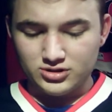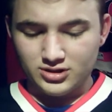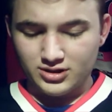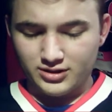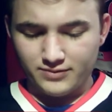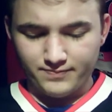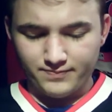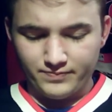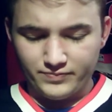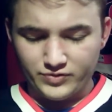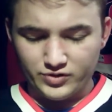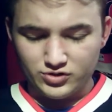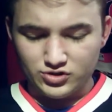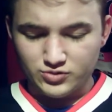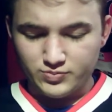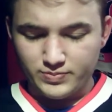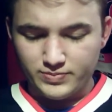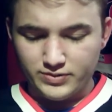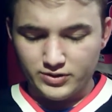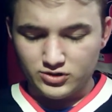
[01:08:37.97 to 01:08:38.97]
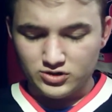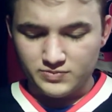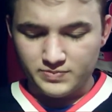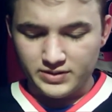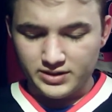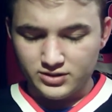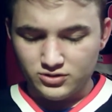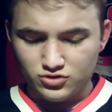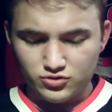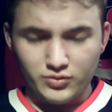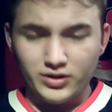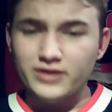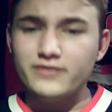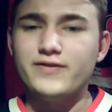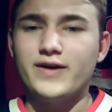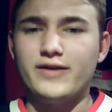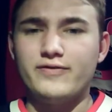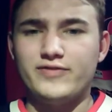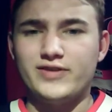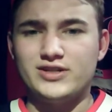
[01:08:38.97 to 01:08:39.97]
Like there's been
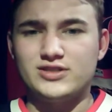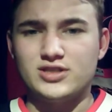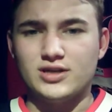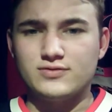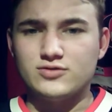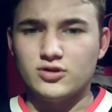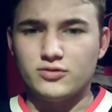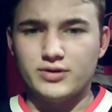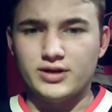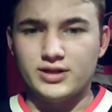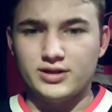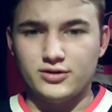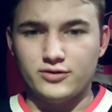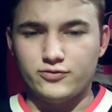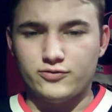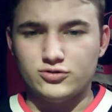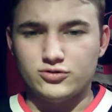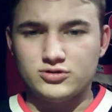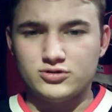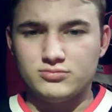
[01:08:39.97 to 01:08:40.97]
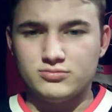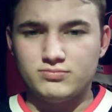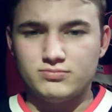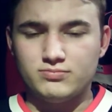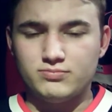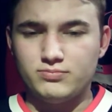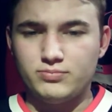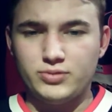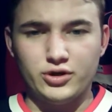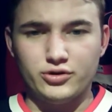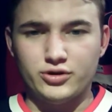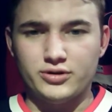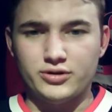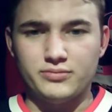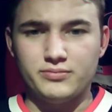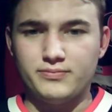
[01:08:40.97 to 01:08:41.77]
25 faceoffs already in the first period.